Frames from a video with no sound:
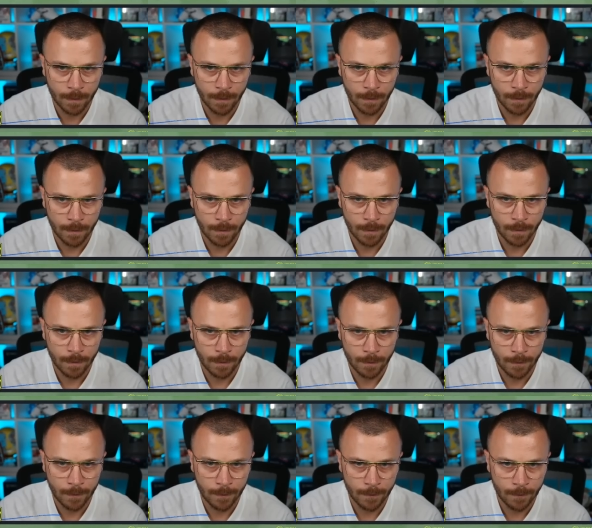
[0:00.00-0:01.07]

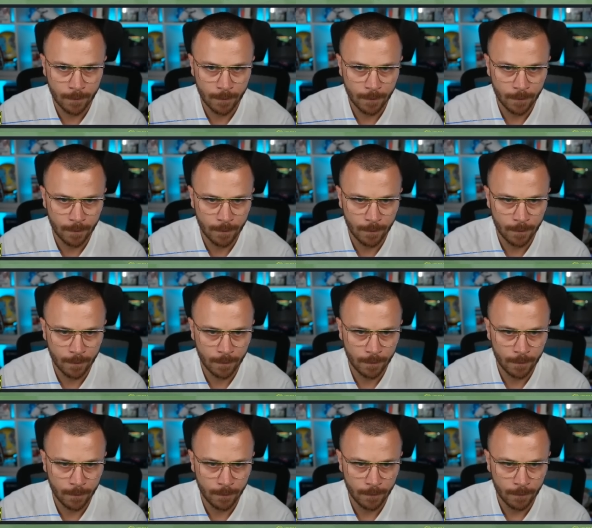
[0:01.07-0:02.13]

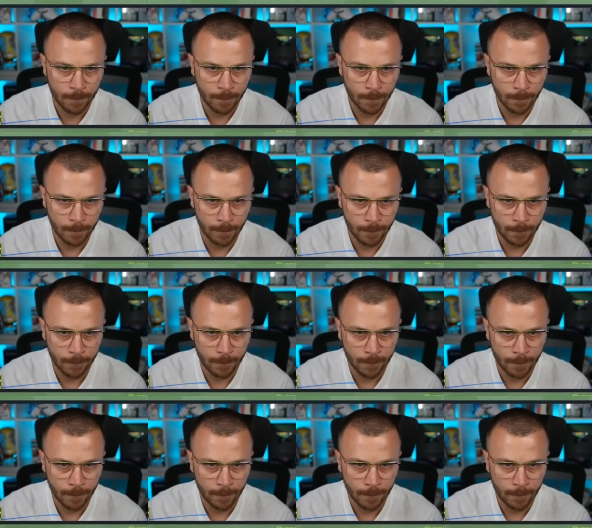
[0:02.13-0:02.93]
(no one is talking)